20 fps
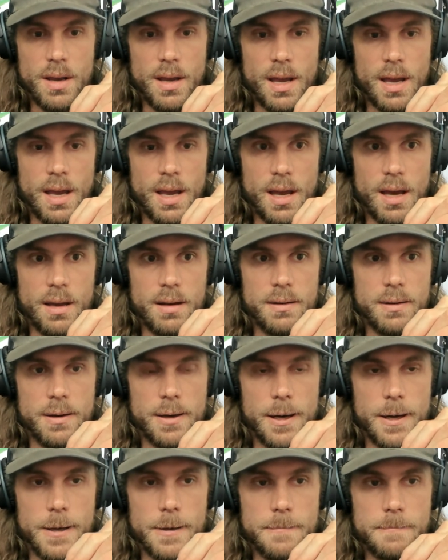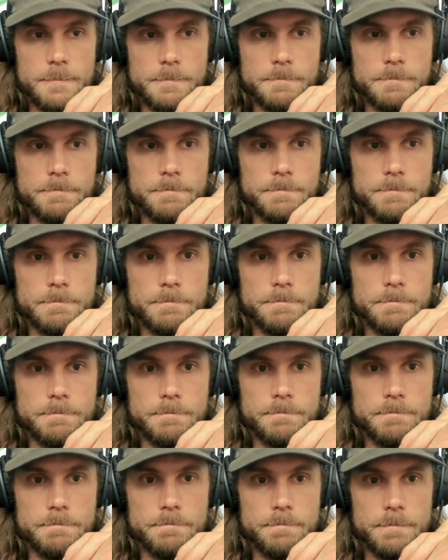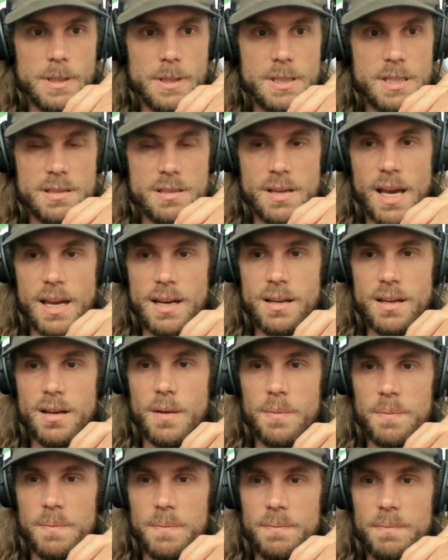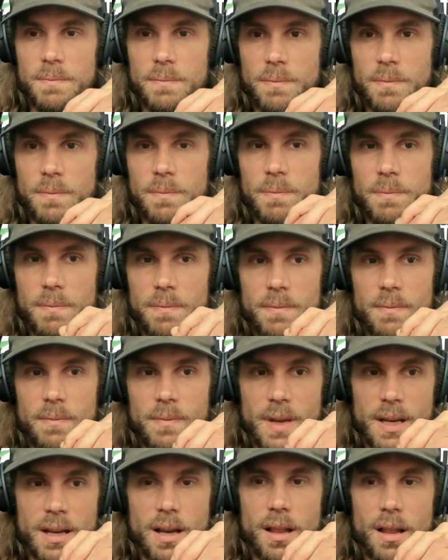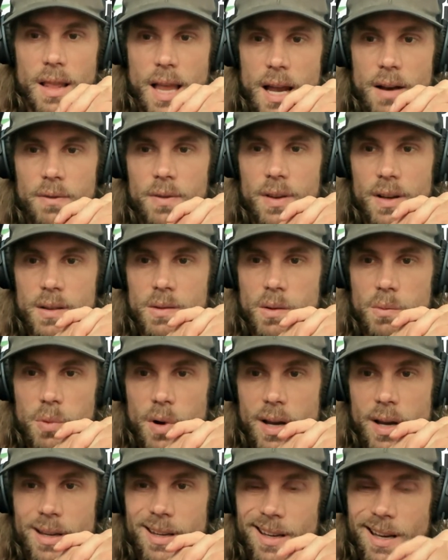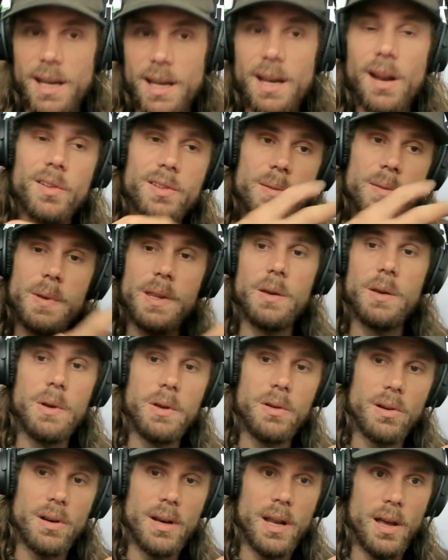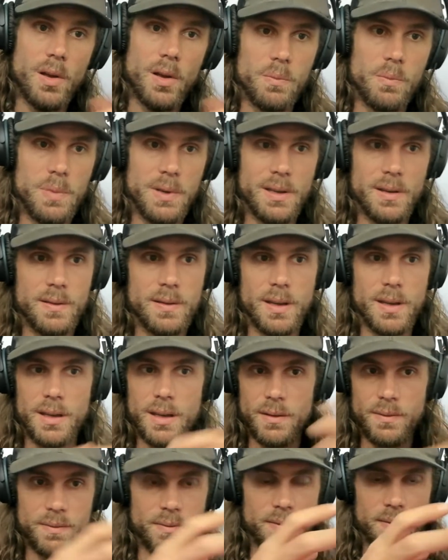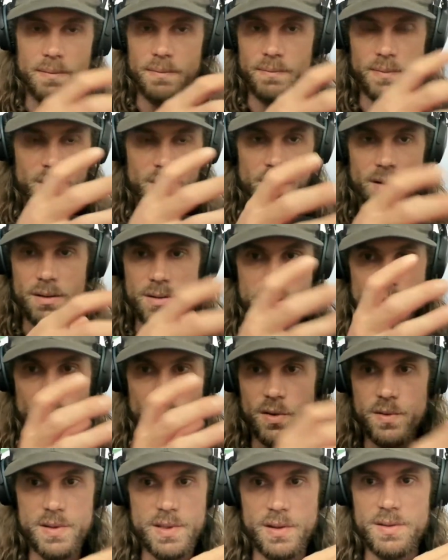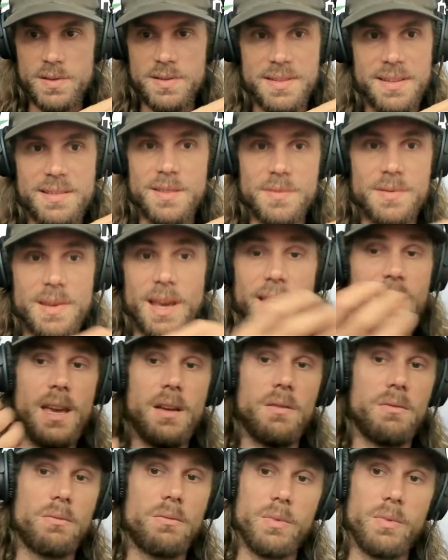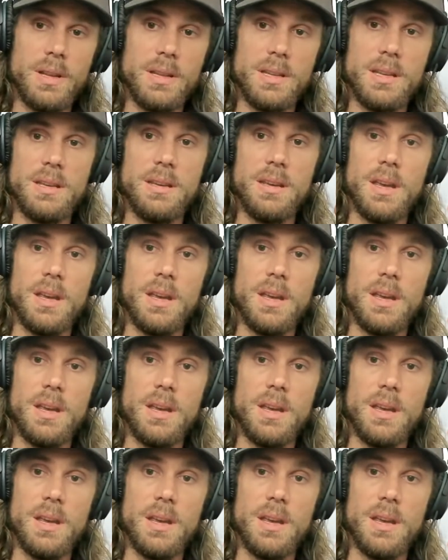And it just ended up like a lot of things were breaking, and ultimately we couldn't help because like if you're using all these different systems, I can't really